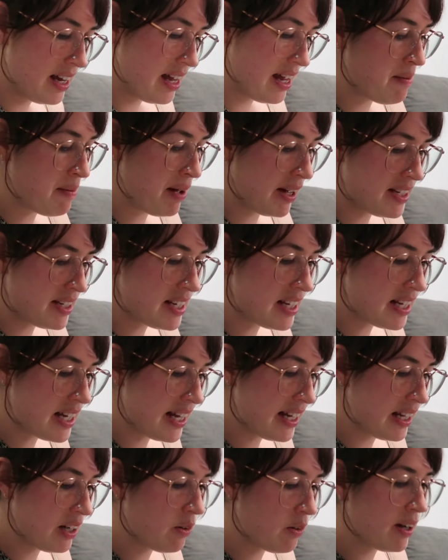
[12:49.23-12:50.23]
I'm
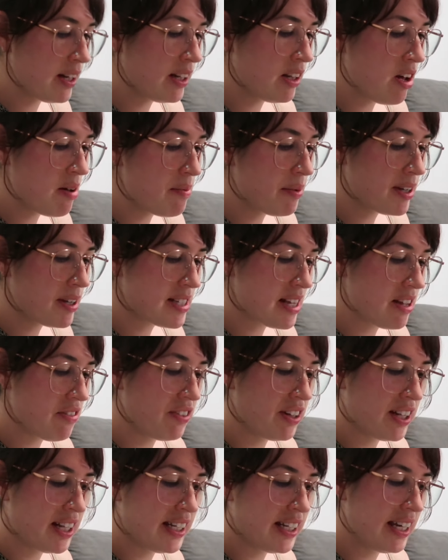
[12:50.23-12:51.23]
underlining quite a lot because I
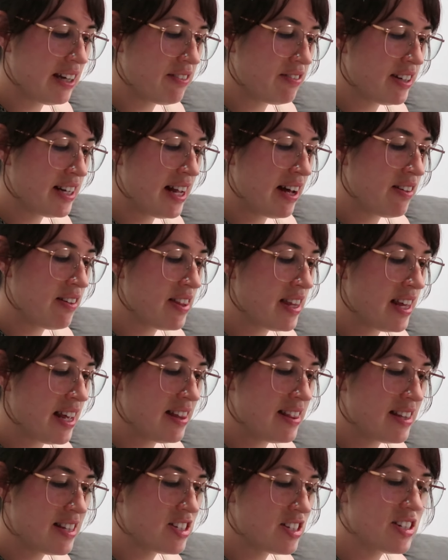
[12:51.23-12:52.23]
feel like every now and
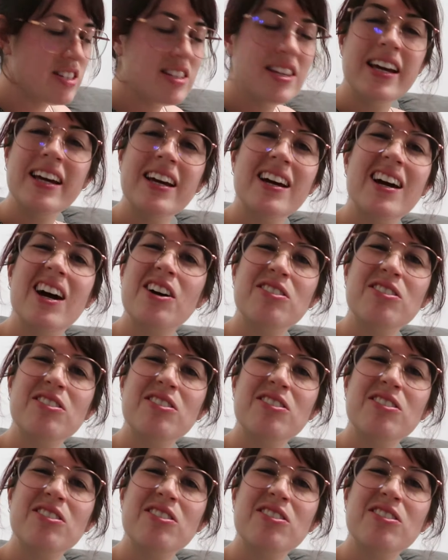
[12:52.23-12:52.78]
then there's just like